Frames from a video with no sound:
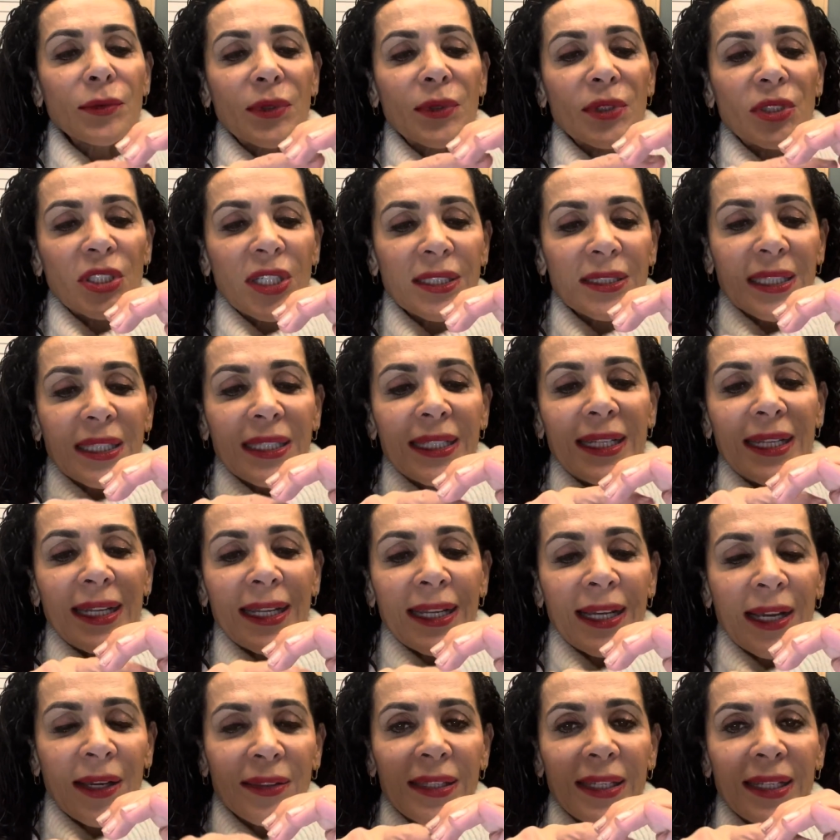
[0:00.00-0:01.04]
We're just cleaning
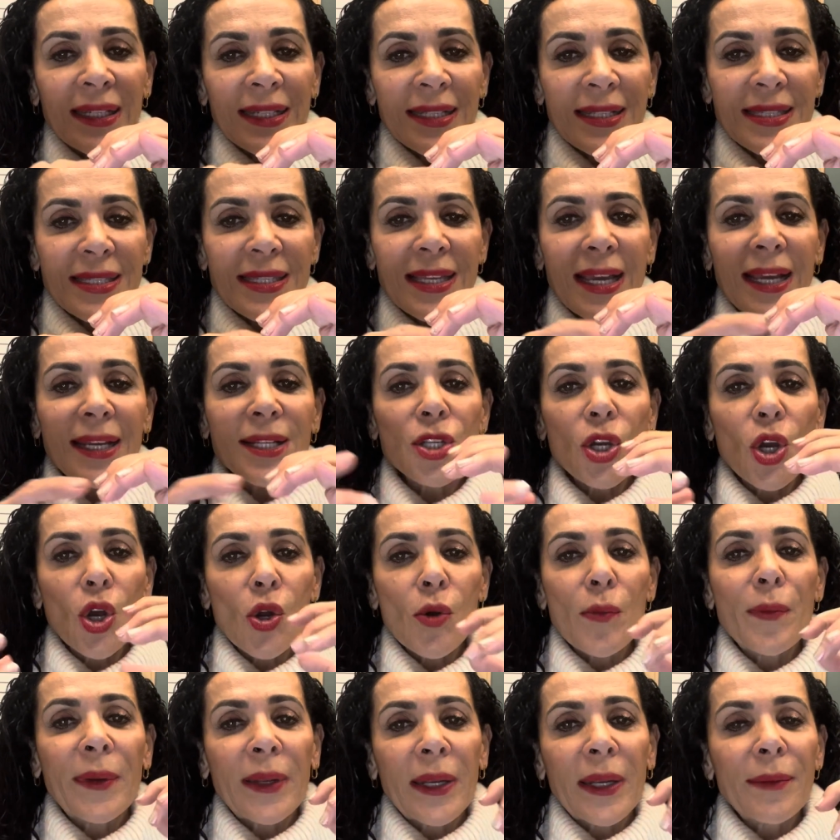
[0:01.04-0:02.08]
out the inside to
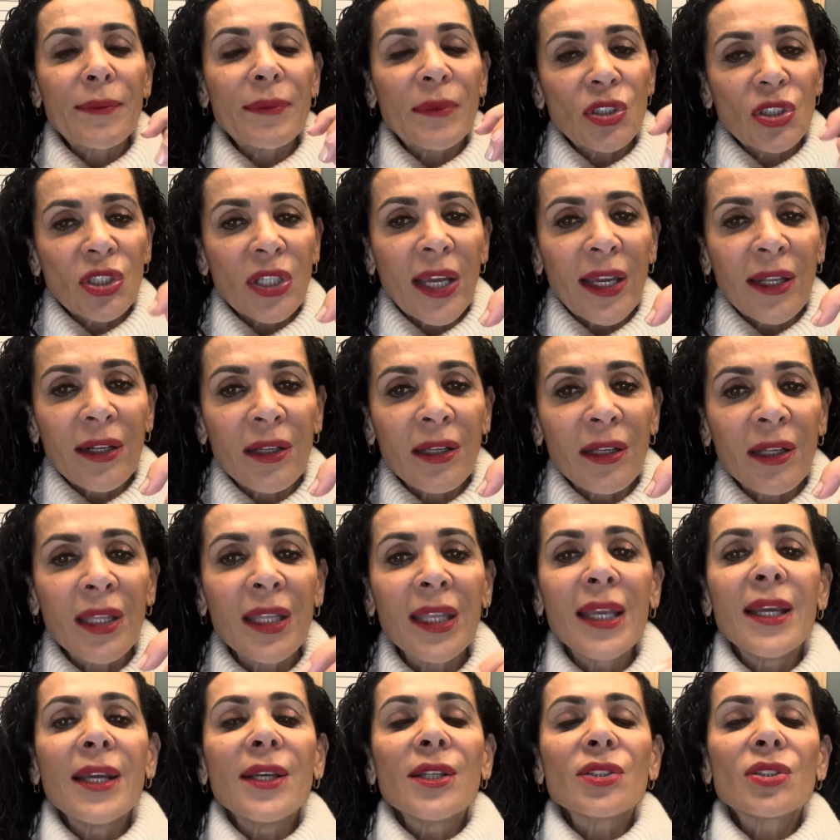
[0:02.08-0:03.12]
open up the channel
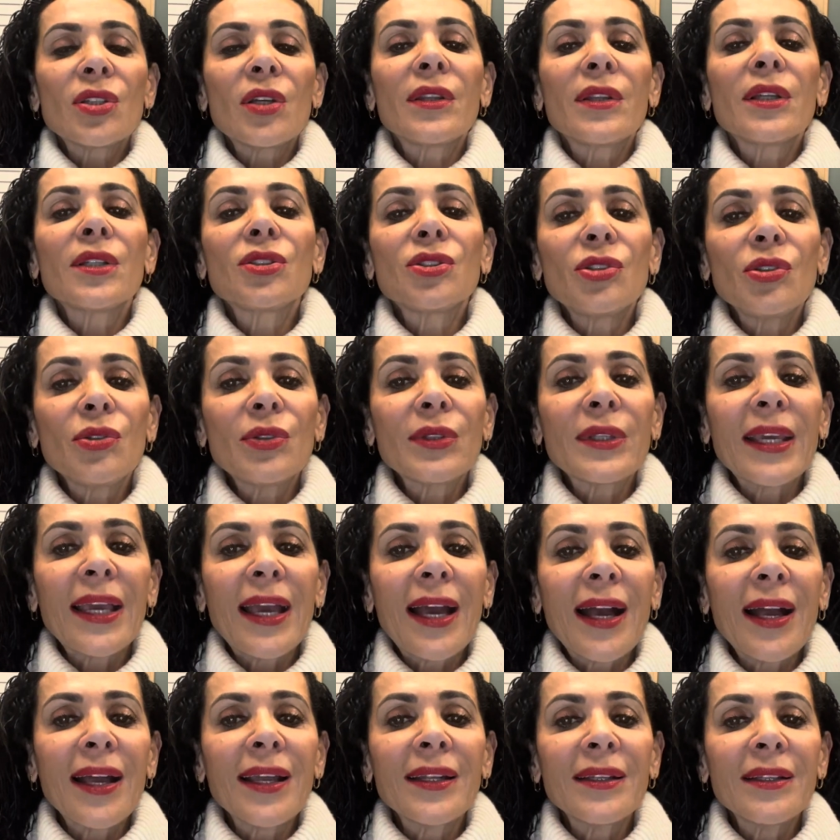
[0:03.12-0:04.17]
so that you
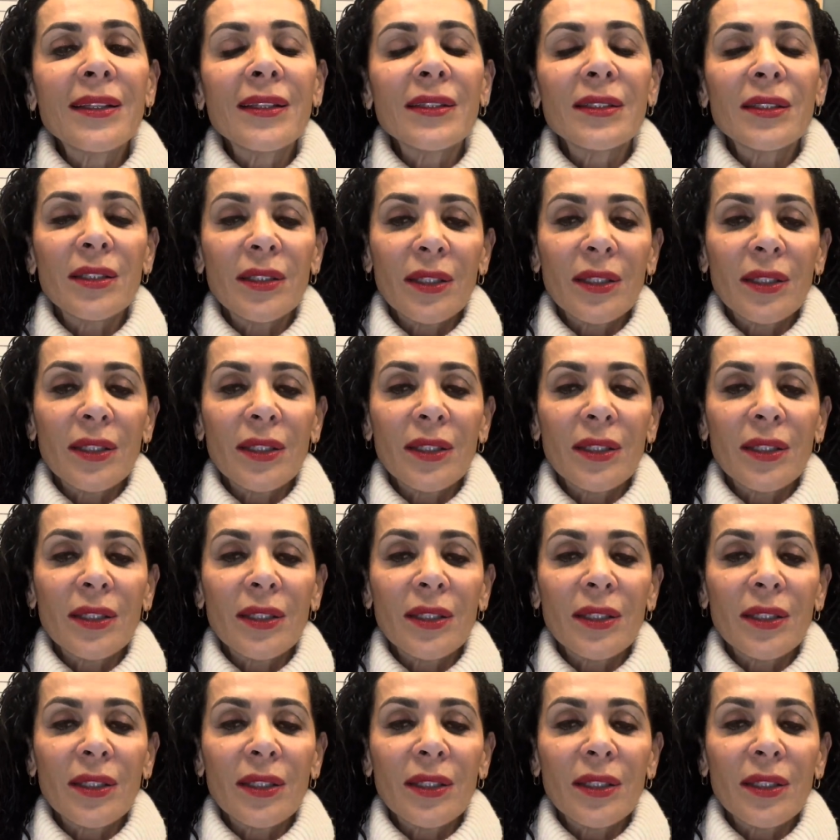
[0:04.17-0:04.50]
can